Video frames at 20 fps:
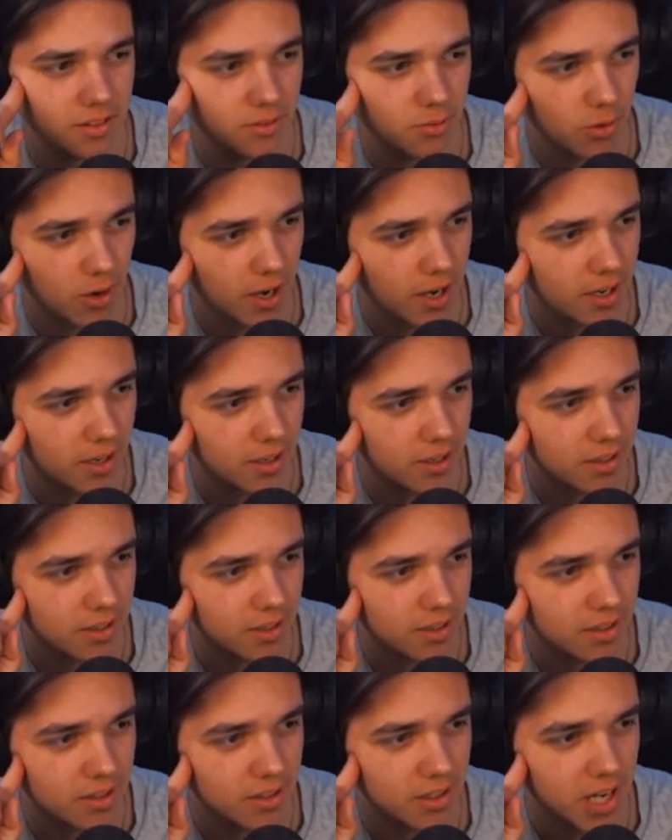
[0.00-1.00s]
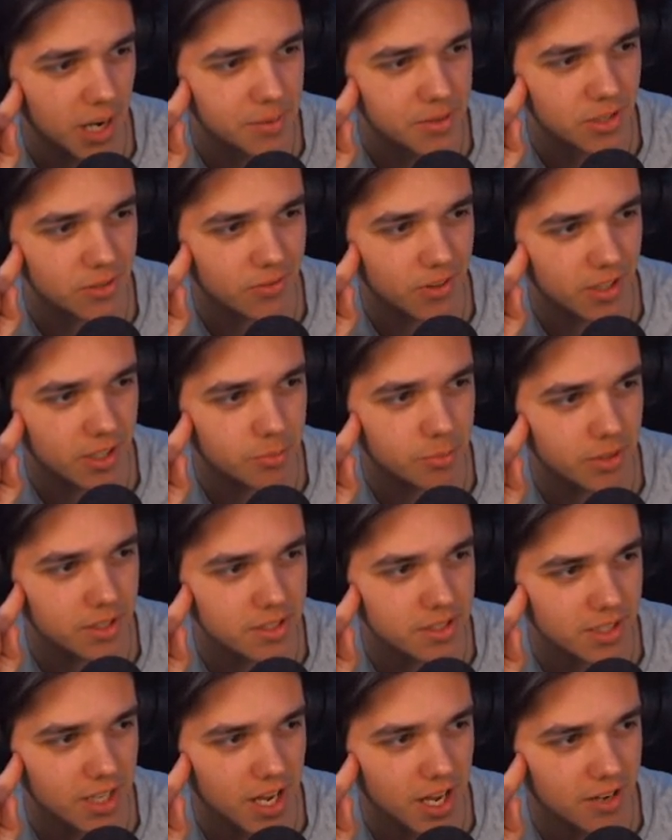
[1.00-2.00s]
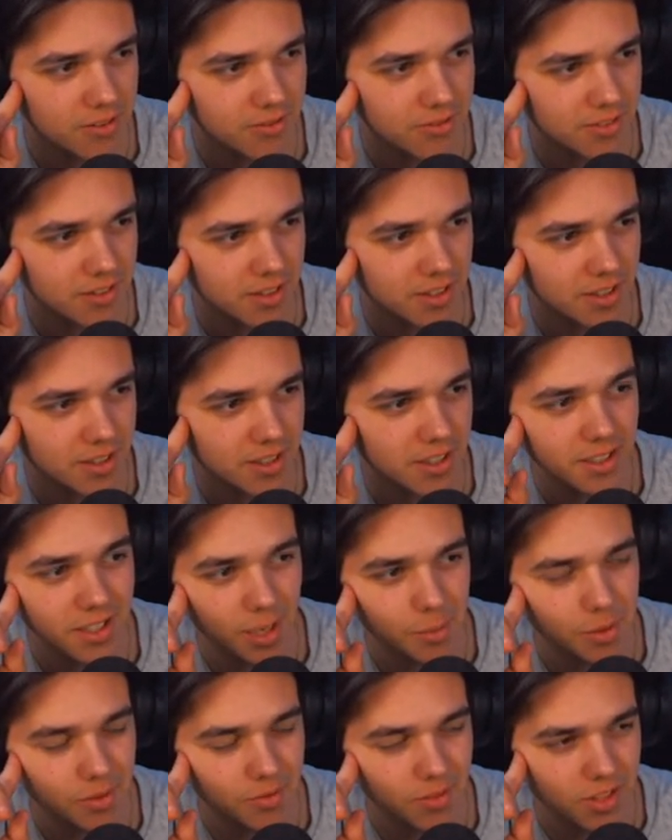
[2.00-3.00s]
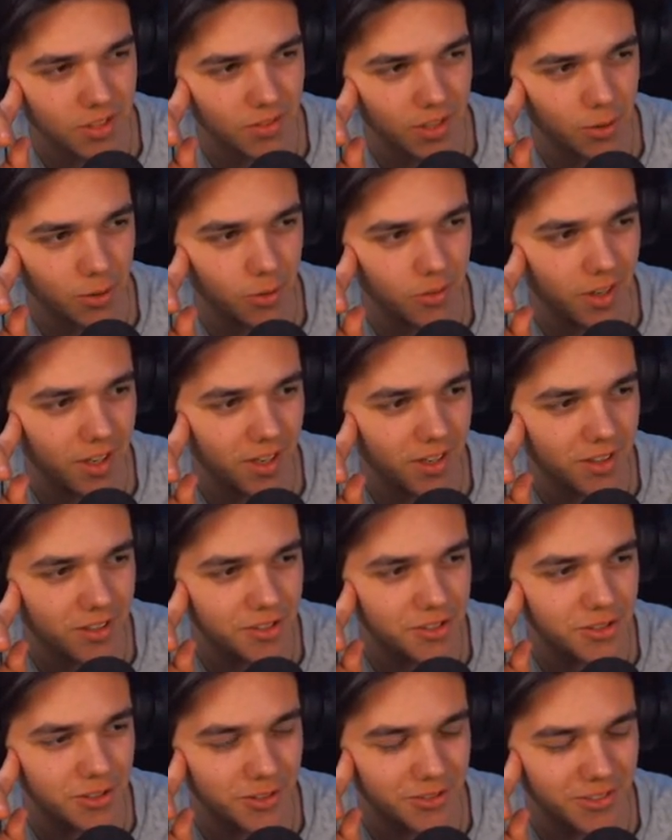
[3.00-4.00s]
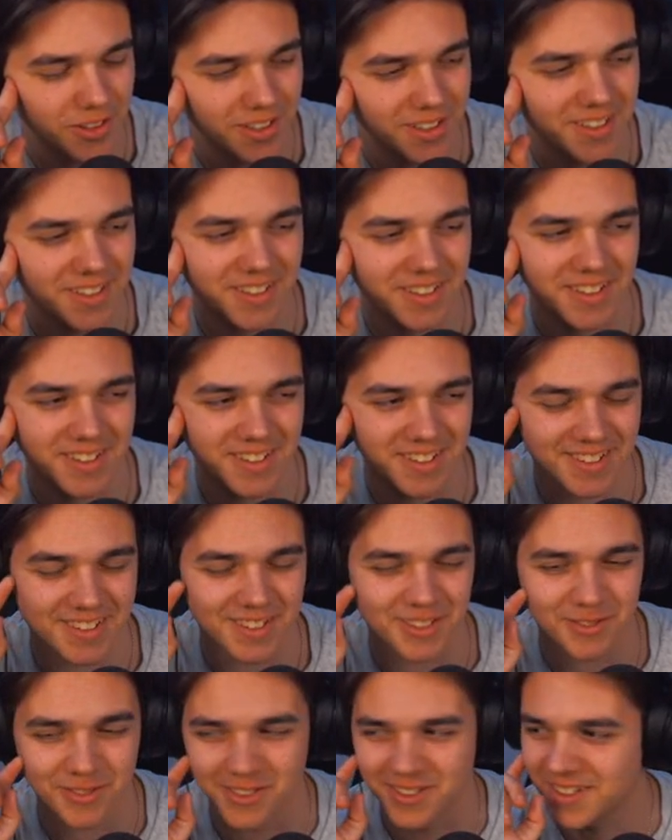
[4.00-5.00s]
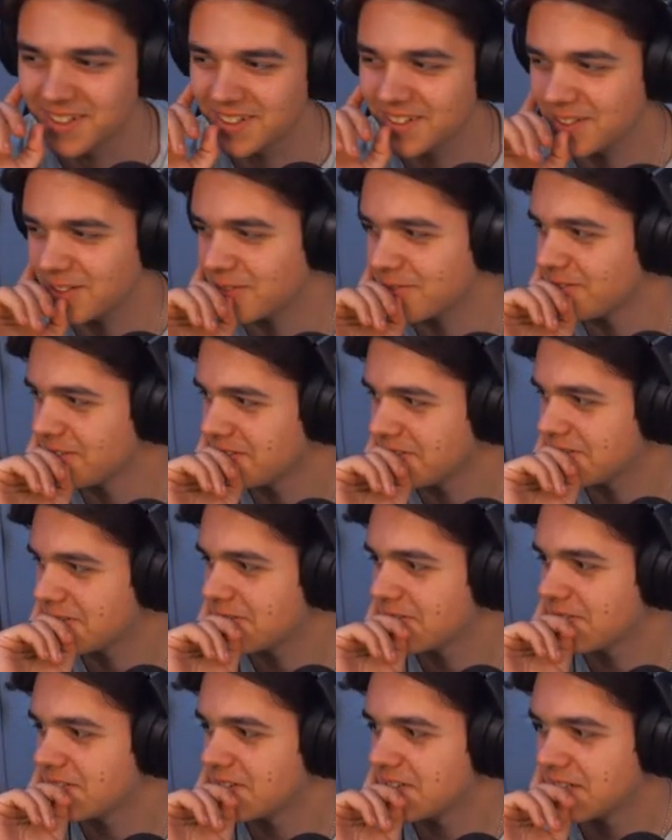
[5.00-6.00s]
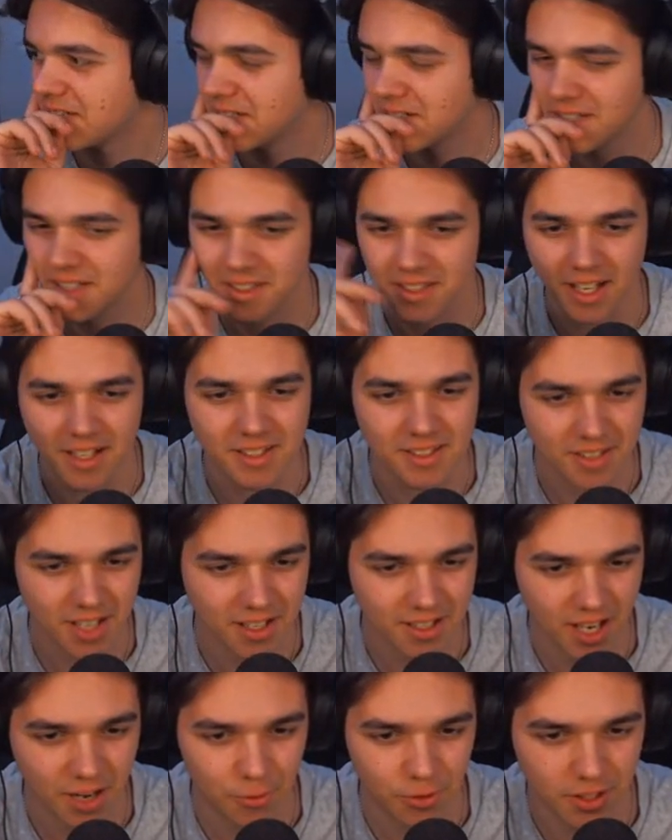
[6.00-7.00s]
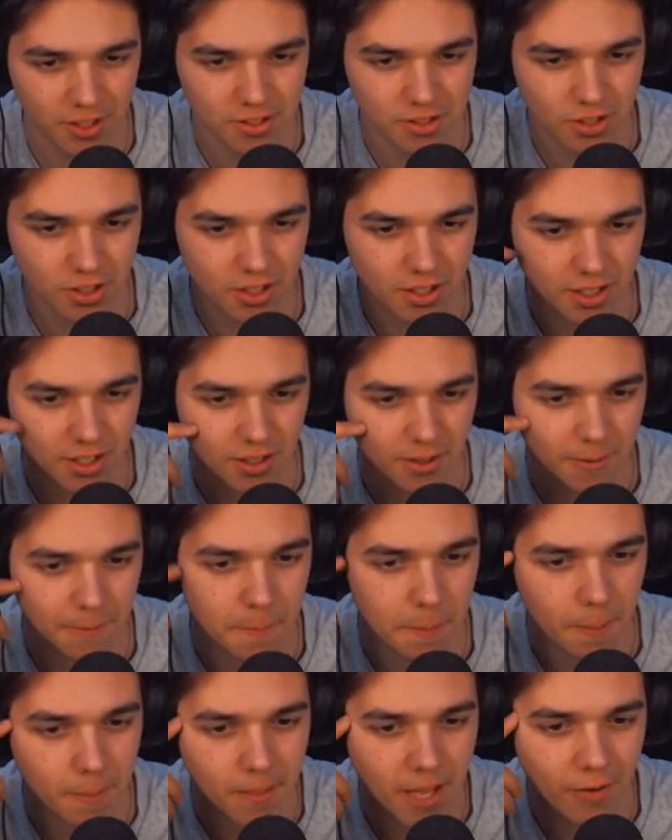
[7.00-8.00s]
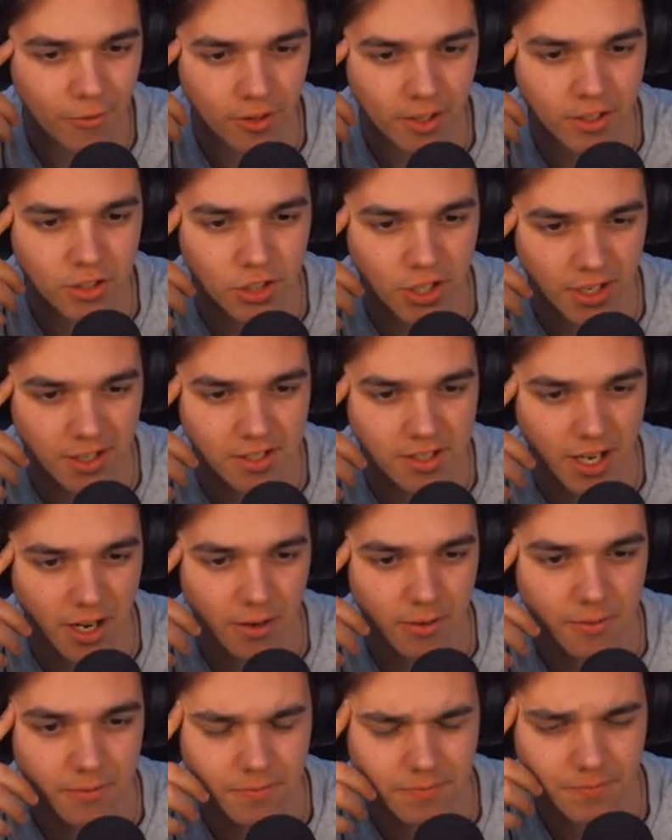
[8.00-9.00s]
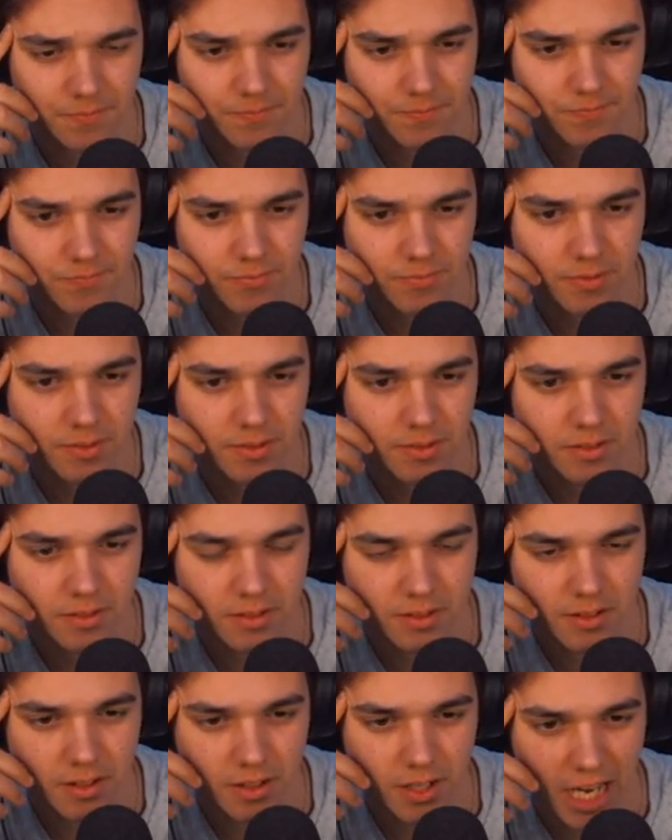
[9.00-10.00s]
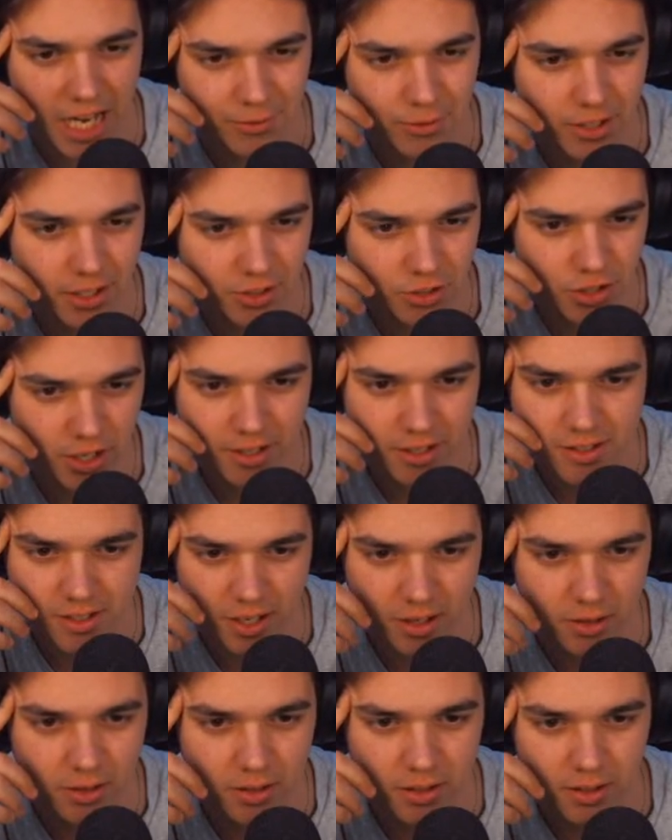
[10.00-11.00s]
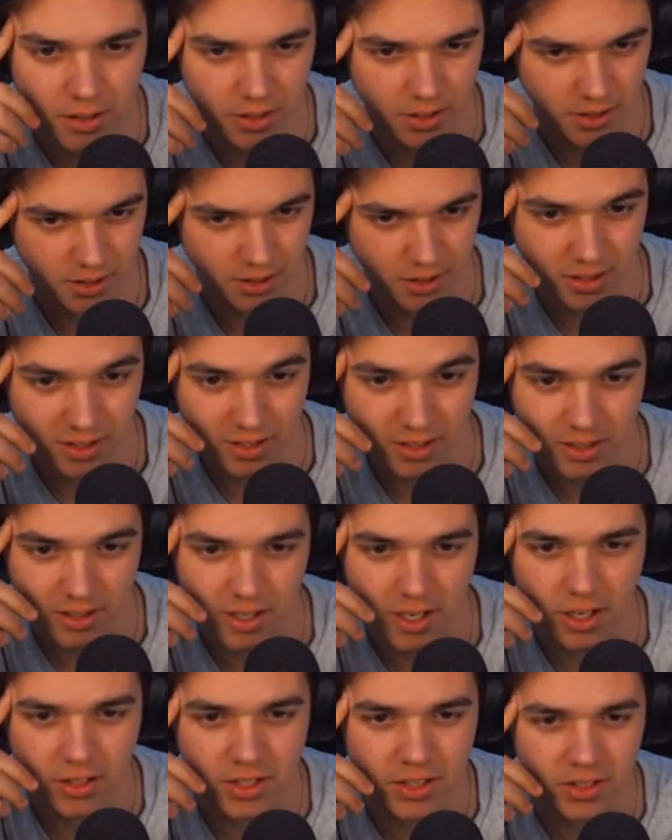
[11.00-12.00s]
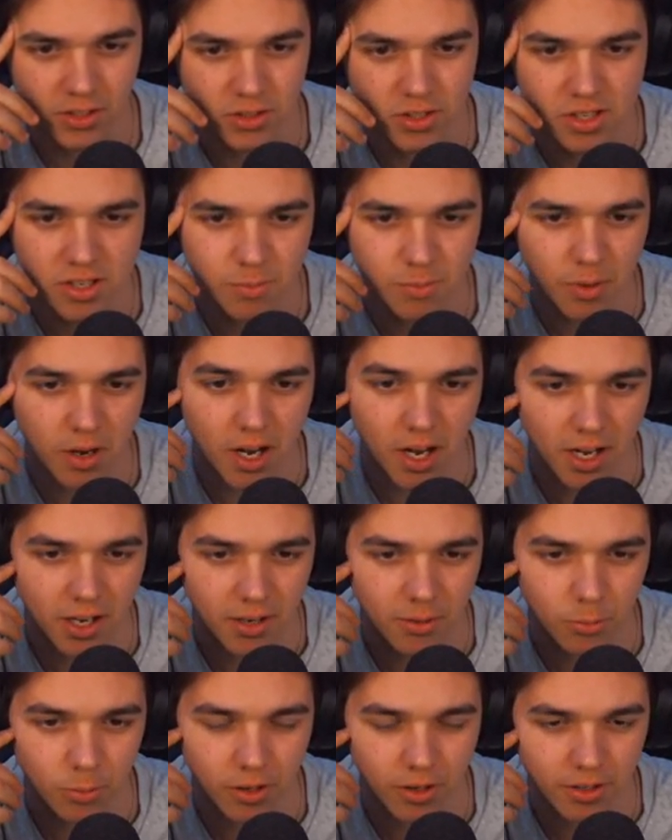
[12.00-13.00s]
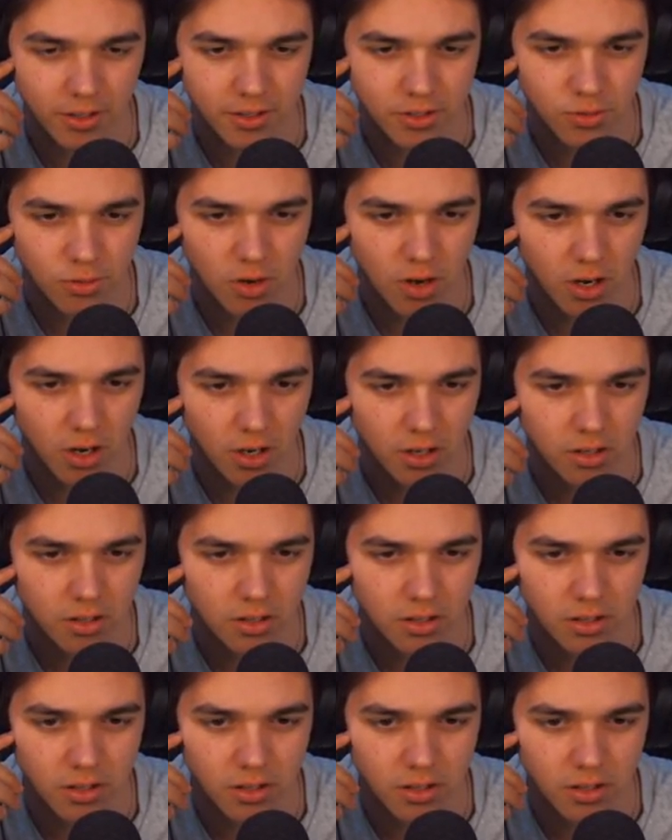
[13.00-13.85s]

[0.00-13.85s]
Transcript: Right? I'm so funny, please laugh. Can't be evicted if I own the house. You're funny. You're funny. You're funny. That's that's everything's good here. Everything checks out. Everything checks out. I don't think there's a spot where it's wrong.